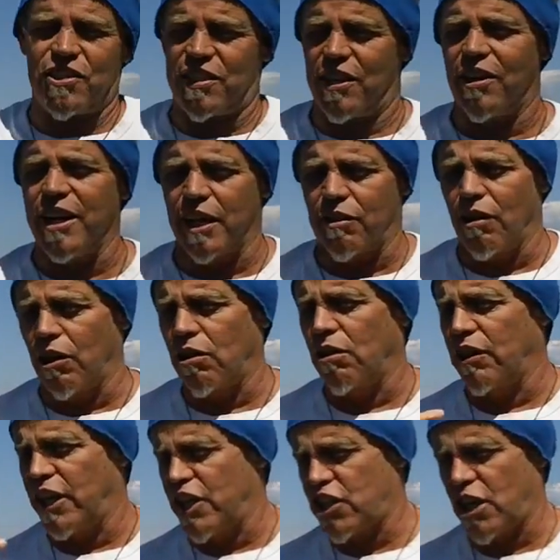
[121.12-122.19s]
Center in critical
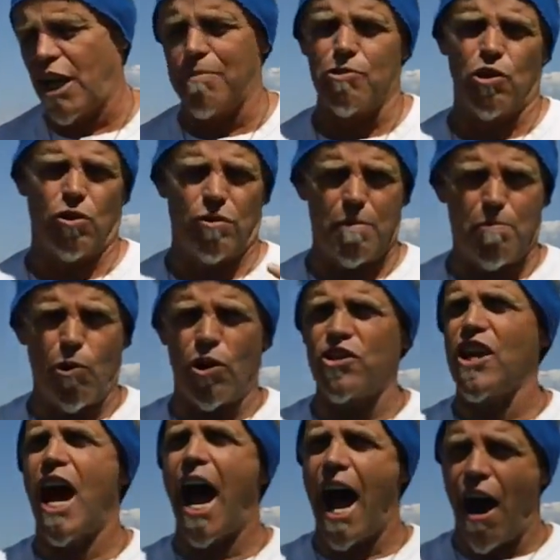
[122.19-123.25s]
condition. I'm doing reports
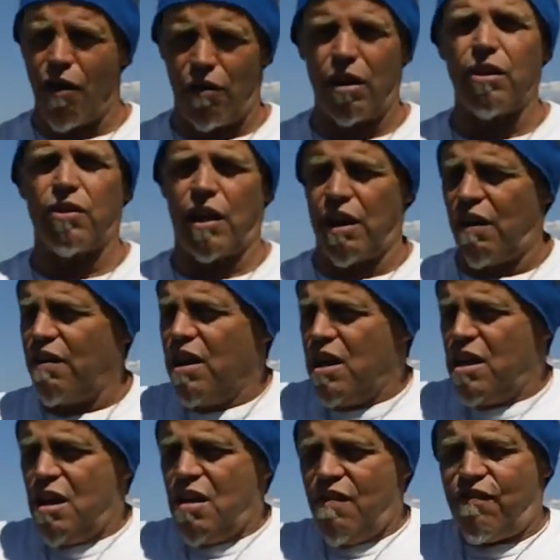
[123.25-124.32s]
out there
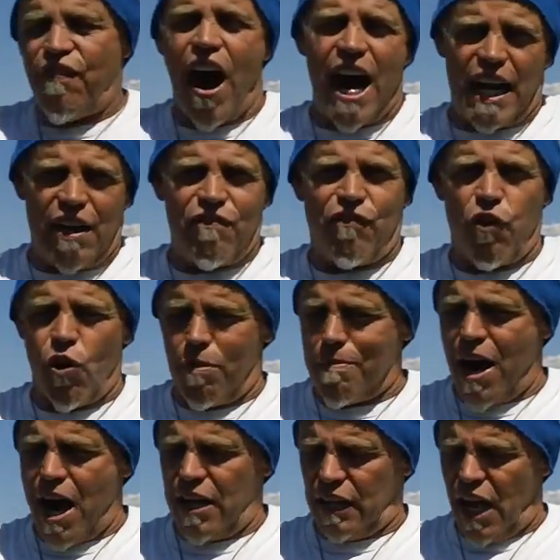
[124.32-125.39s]
fighting for
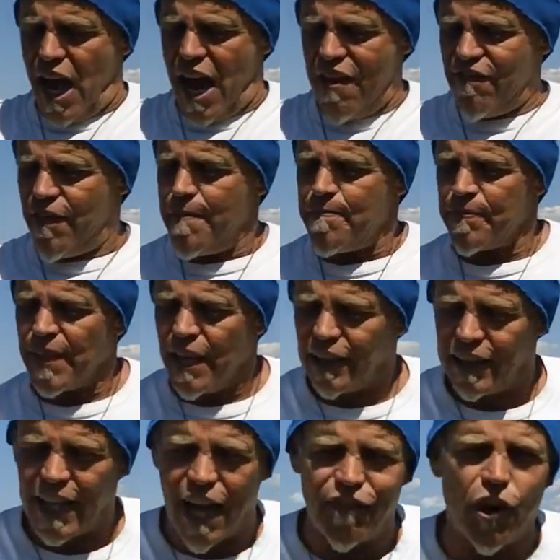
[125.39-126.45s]
my life.
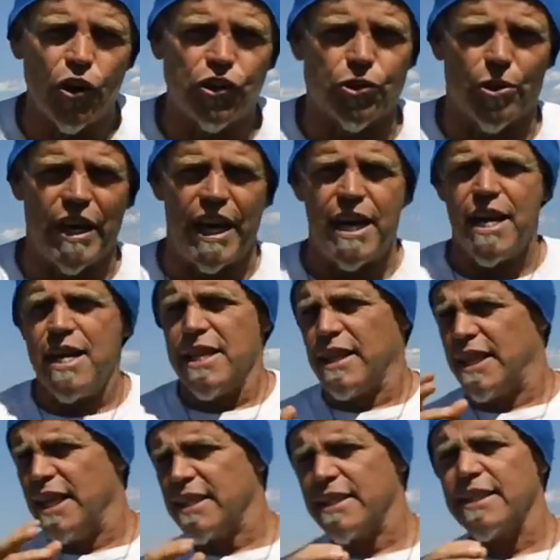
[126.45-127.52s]
Level three,
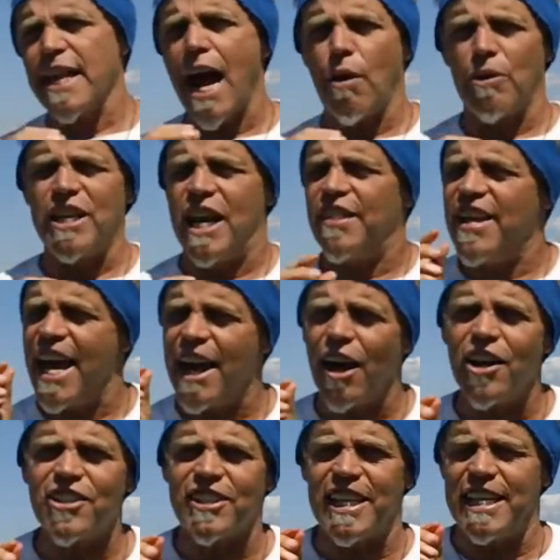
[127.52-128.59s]
this is how we did. The
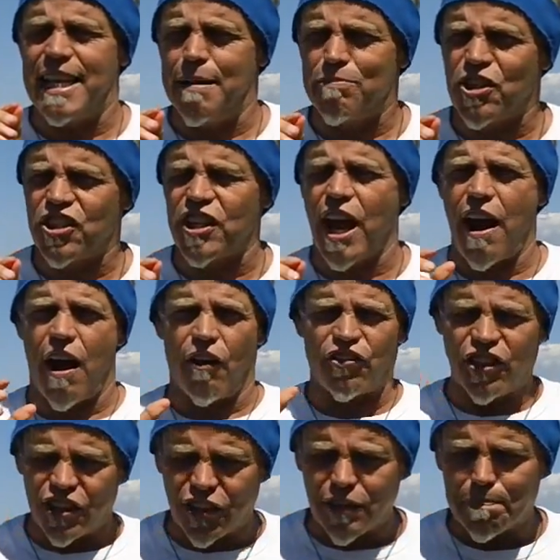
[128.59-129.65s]
NRC themselves,
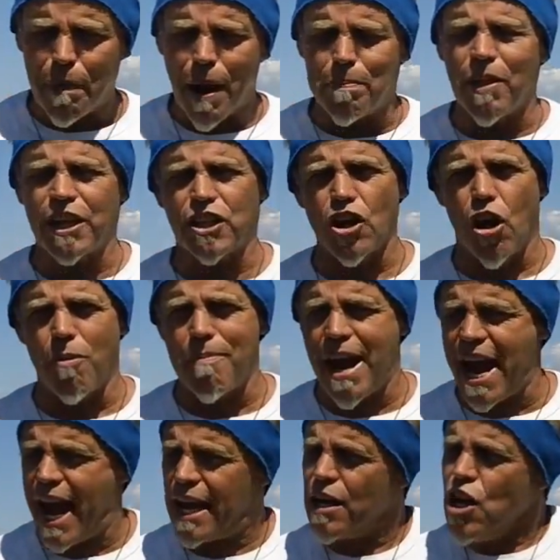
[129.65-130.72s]
this is public
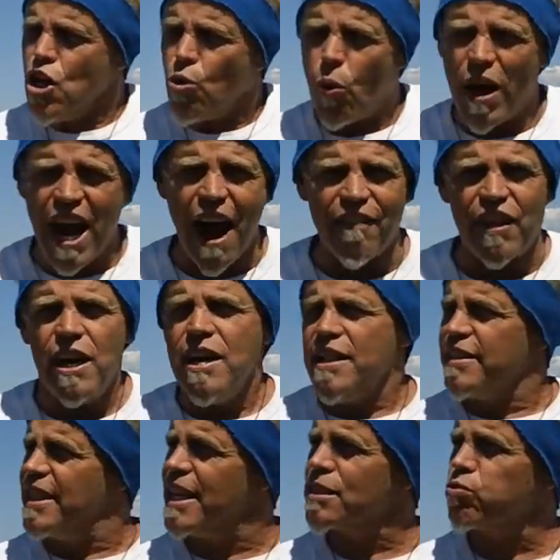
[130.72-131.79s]
domain. We have,
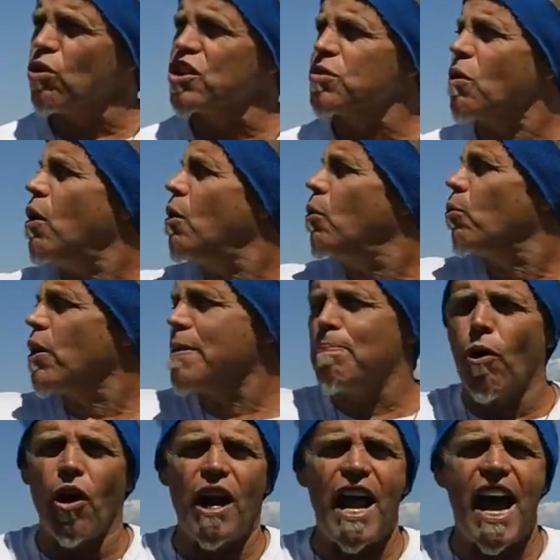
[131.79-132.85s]
this was
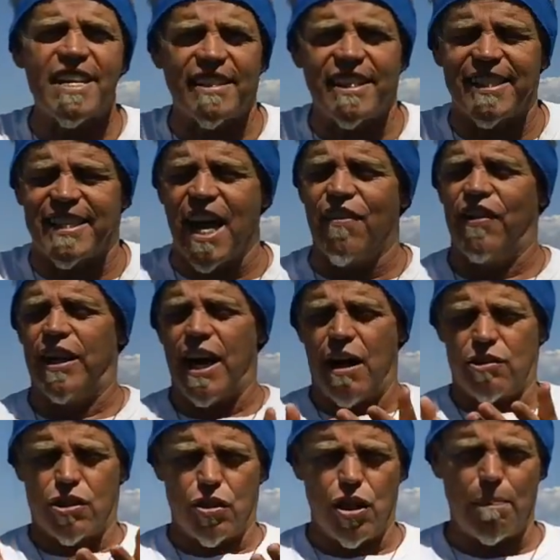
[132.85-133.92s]
reported as a seven. Now
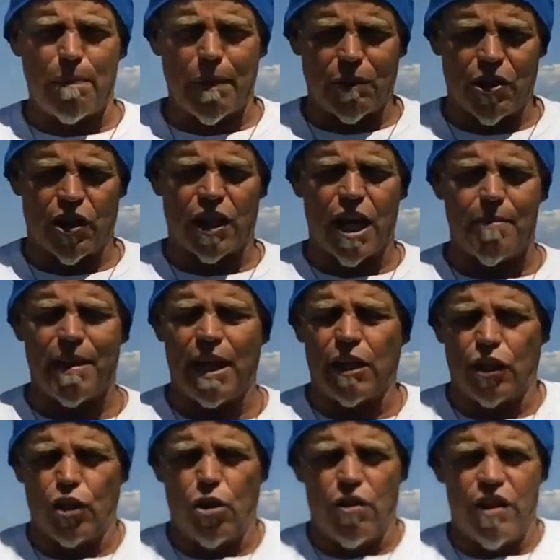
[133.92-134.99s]
to you people that are coming in
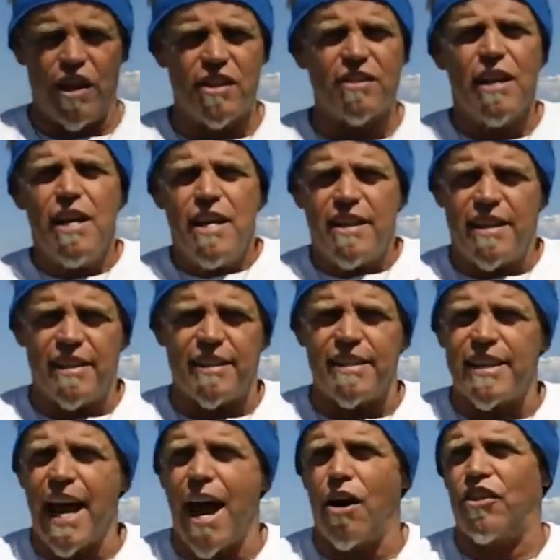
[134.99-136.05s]
new to this, this is
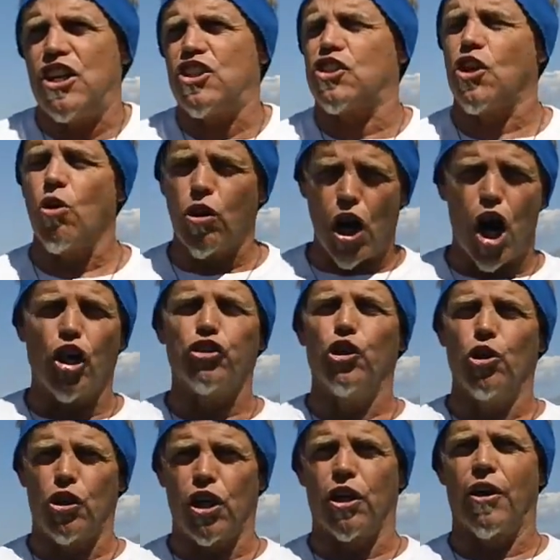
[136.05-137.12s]
how these so-called
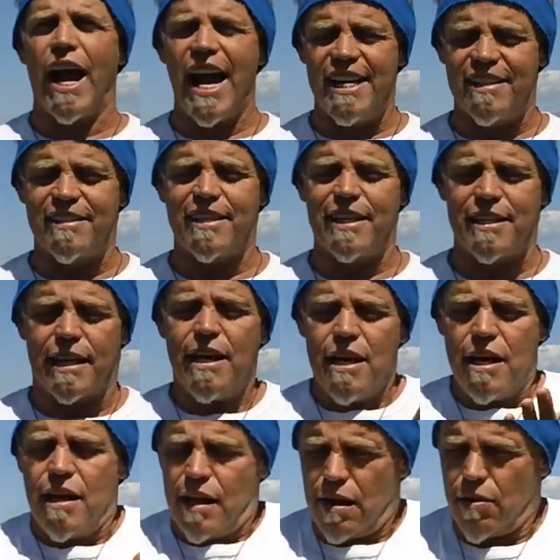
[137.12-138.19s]
nuclear agencies
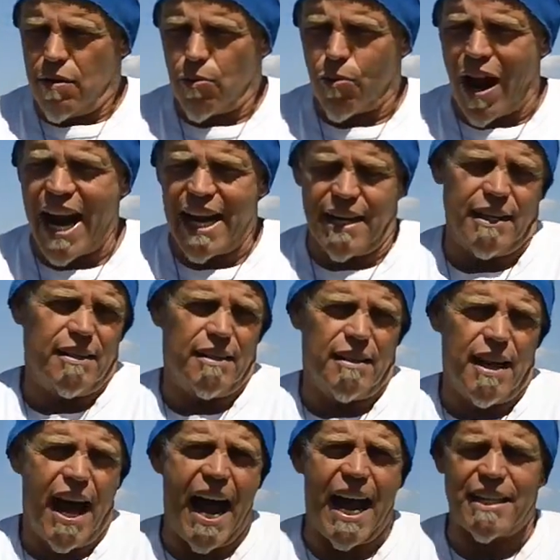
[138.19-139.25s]
rate
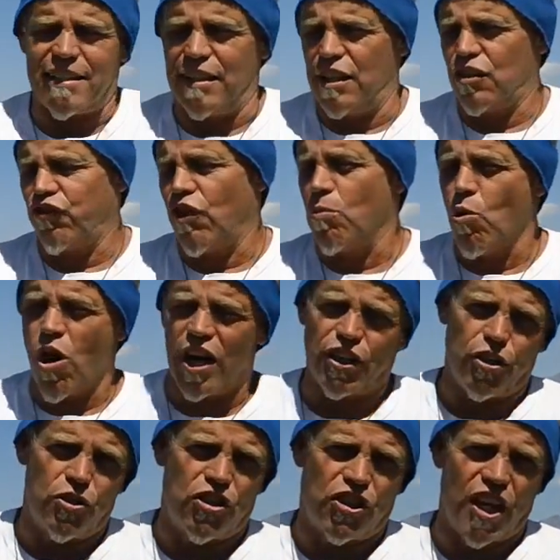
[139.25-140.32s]
accidents from one
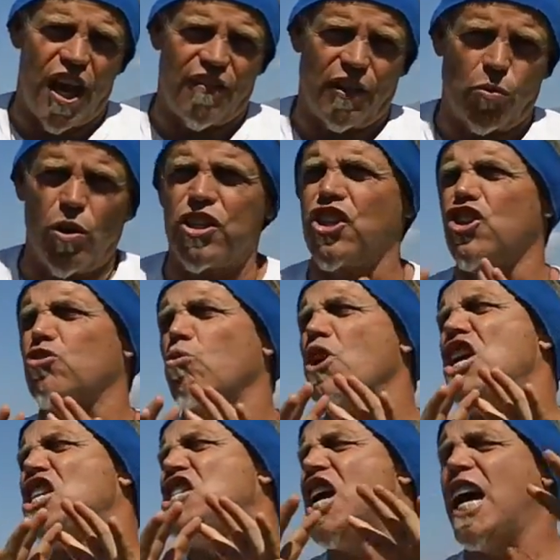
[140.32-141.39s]
to seven, which is
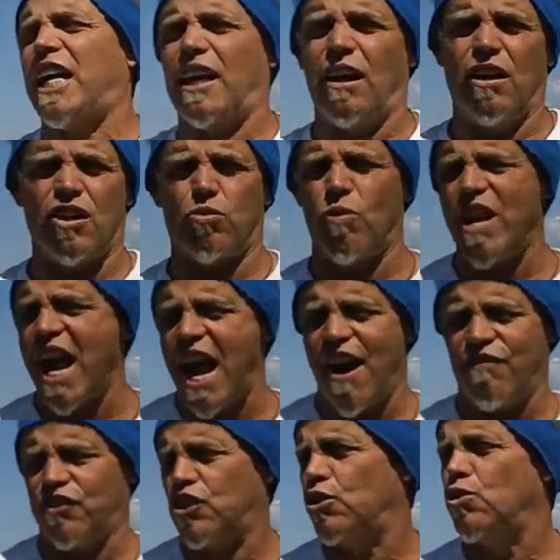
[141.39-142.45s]
ridiculous. We
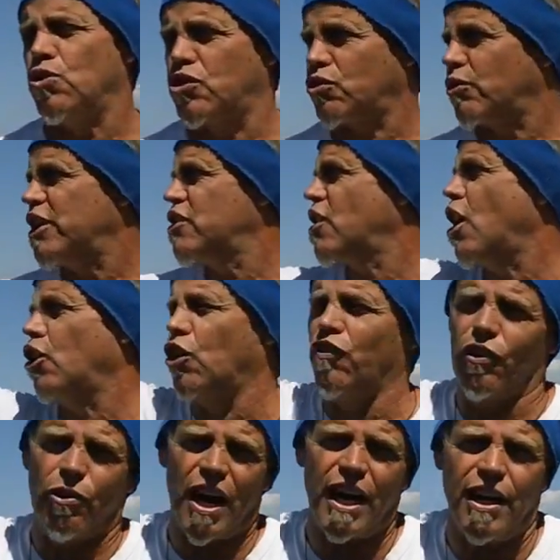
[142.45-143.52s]
have twos, threes all
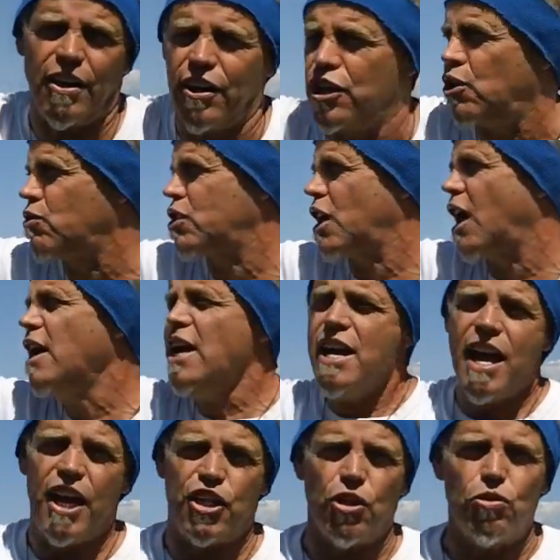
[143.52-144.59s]
over right here in Utah
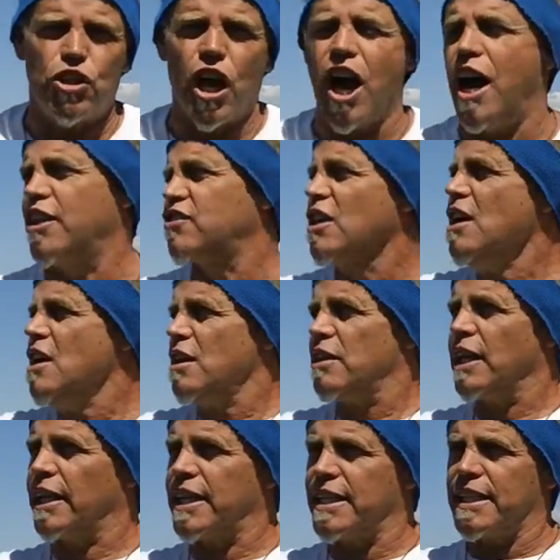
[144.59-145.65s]
as Utahns
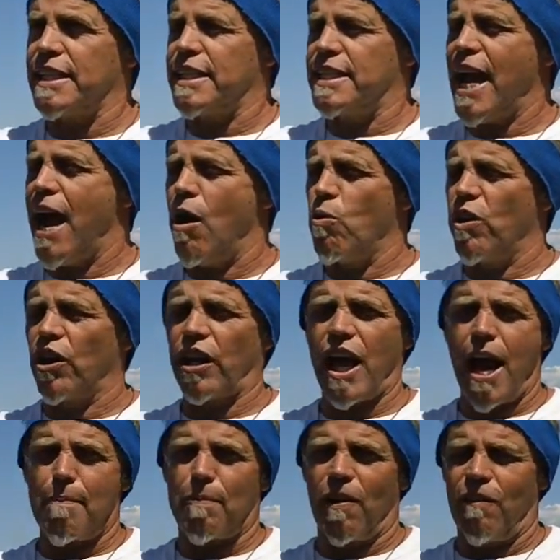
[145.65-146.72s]
that down winder
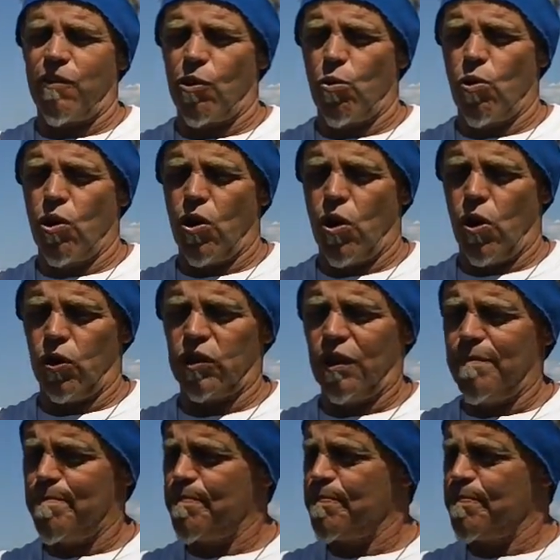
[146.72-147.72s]
capital of the world.